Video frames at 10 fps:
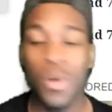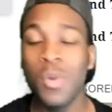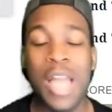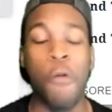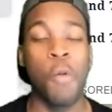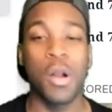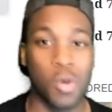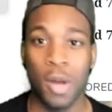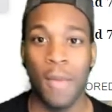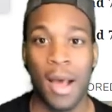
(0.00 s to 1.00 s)
We never wanted a
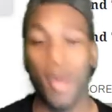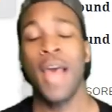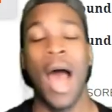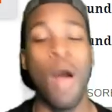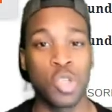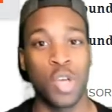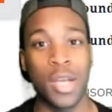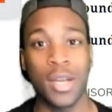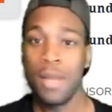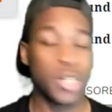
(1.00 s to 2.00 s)
quarterback. Okay, I was
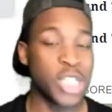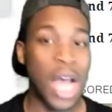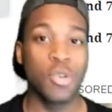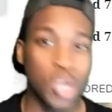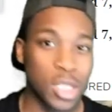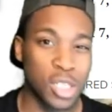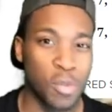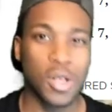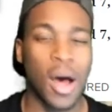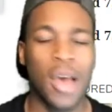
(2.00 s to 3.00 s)
tricked, but y'all was tricked too.
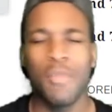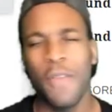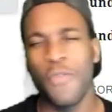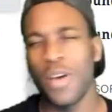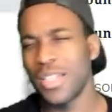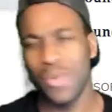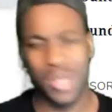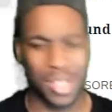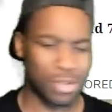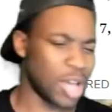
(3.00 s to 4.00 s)
But so all you motherfuckers that
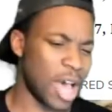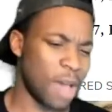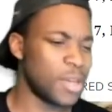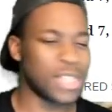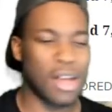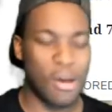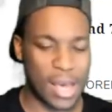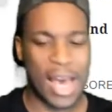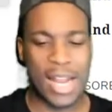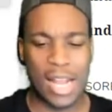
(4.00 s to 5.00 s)
was in the comments, oh my
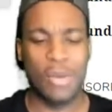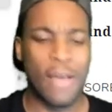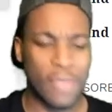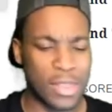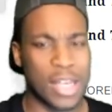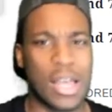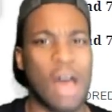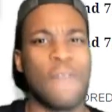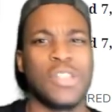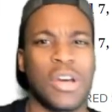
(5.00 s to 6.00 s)
God, I know everything.
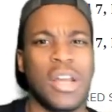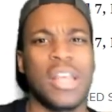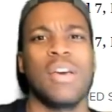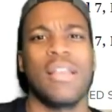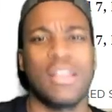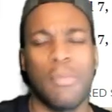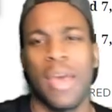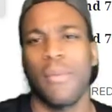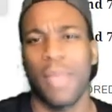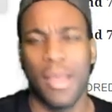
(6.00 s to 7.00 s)
Dolphins are going to get after
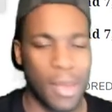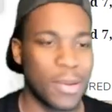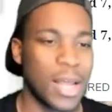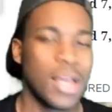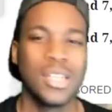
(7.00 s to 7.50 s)
Baker, blah, blah, blah, blah.